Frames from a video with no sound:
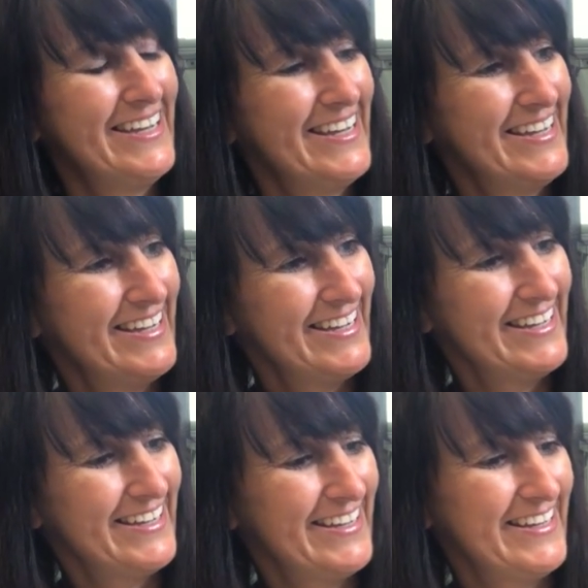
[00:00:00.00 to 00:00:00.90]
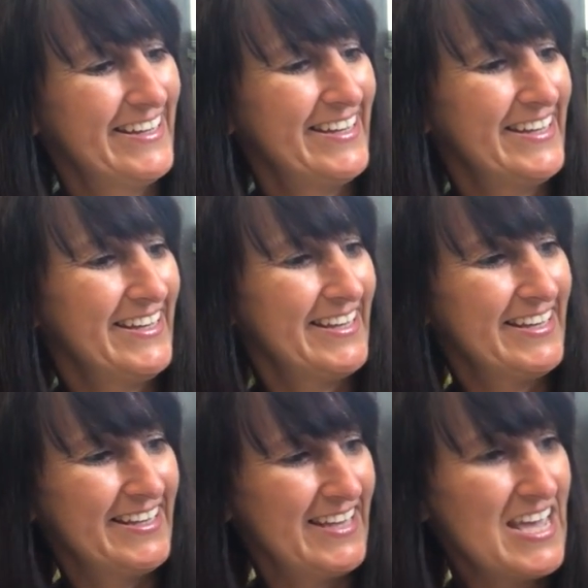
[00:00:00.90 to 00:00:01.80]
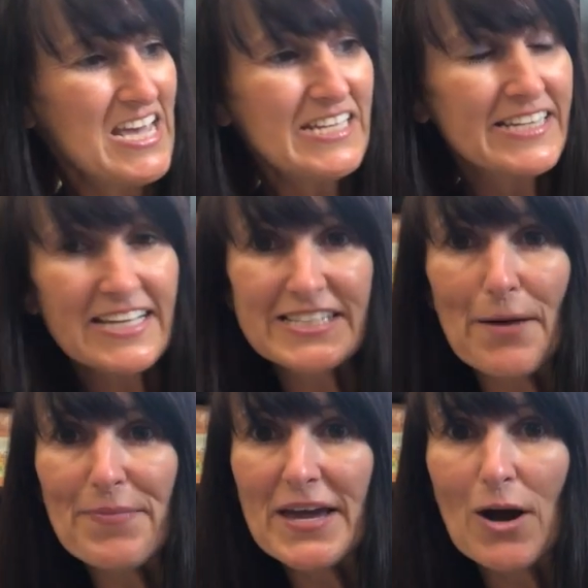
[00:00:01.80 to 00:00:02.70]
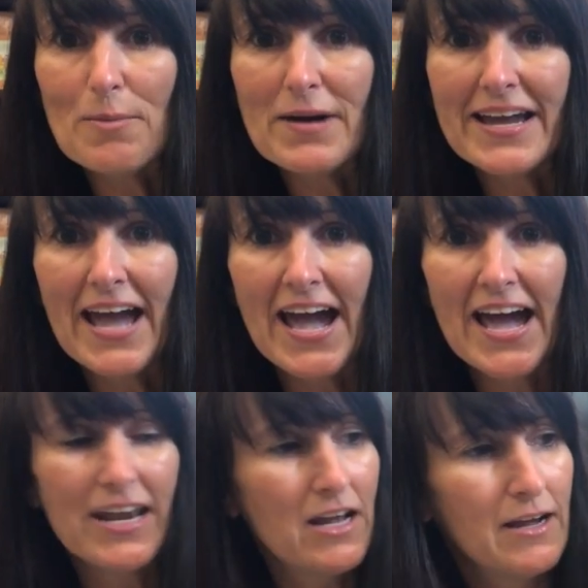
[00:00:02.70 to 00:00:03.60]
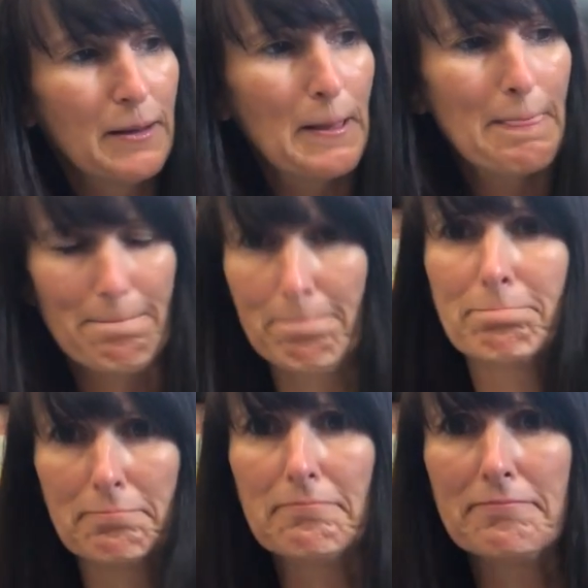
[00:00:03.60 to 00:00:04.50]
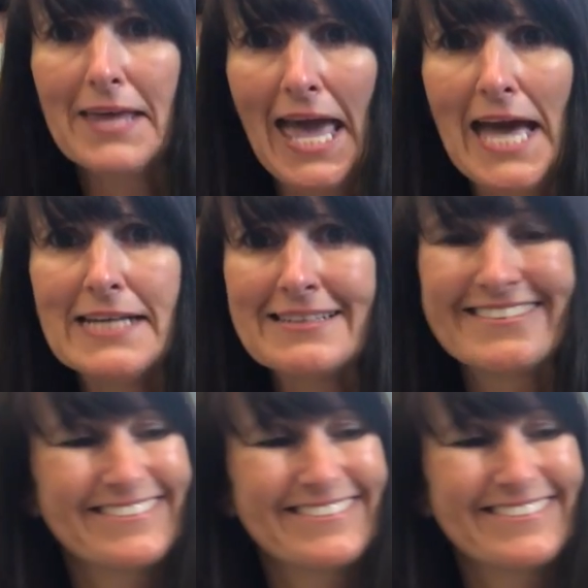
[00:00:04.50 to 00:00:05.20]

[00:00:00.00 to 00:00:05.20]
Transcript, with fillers: Is there something on my head? Yes.